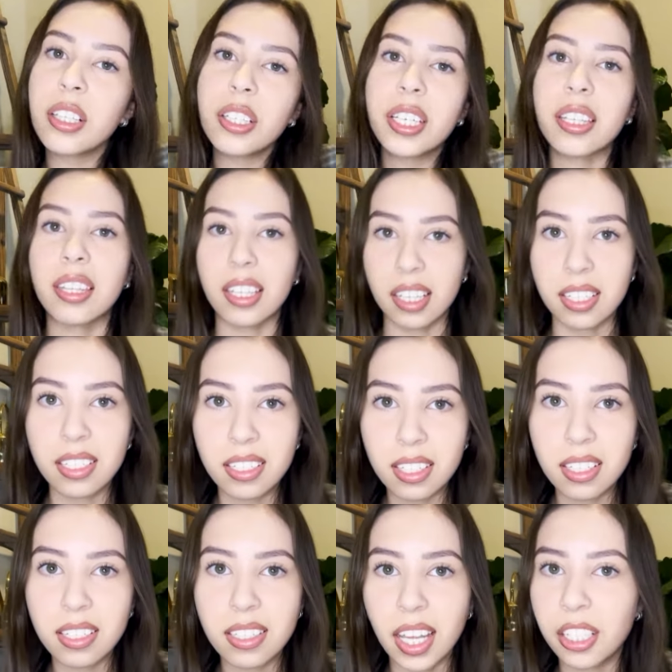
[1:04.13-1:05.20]
a look at this,
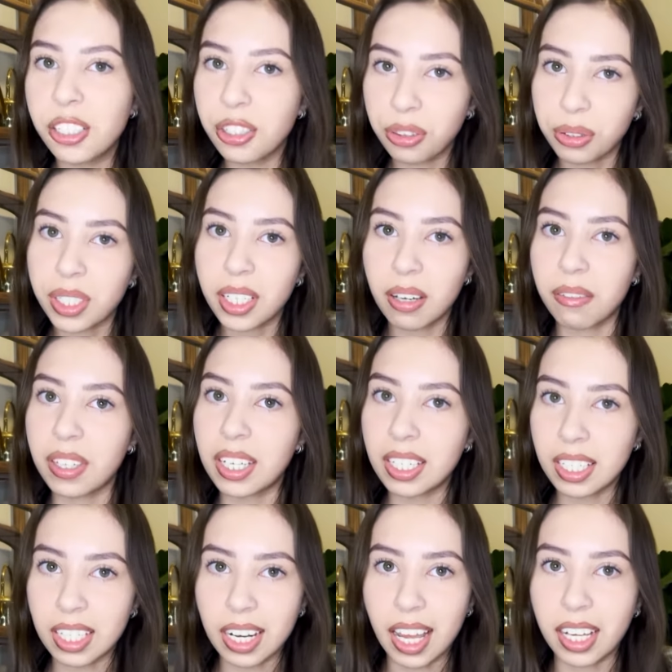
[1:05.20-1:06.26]
Section three of the
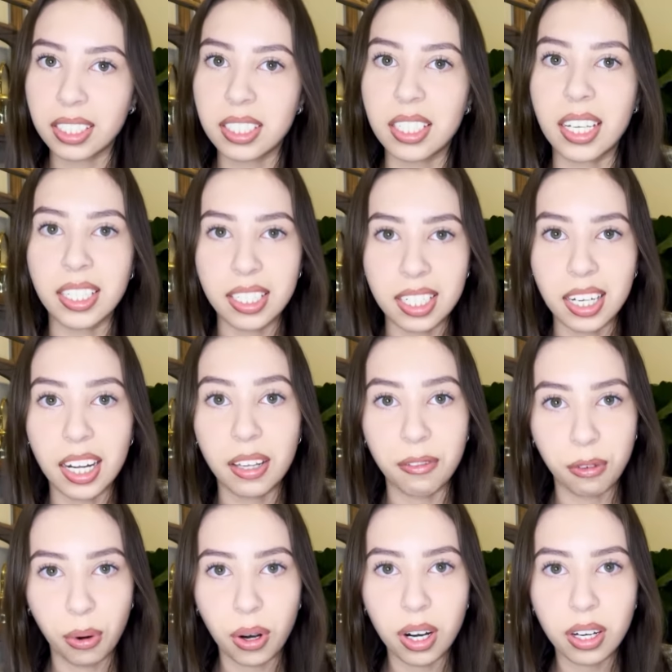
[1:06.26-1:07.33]
Indian Act in eighteen
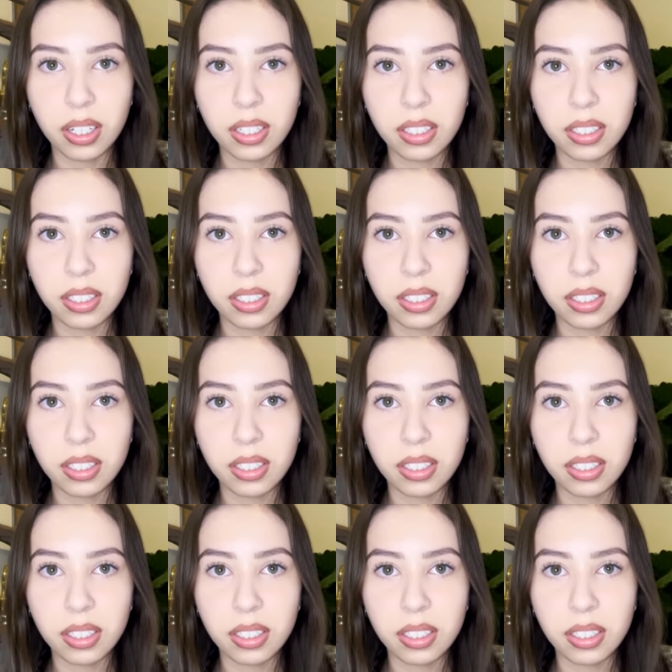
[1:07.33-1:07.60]
eighty-four.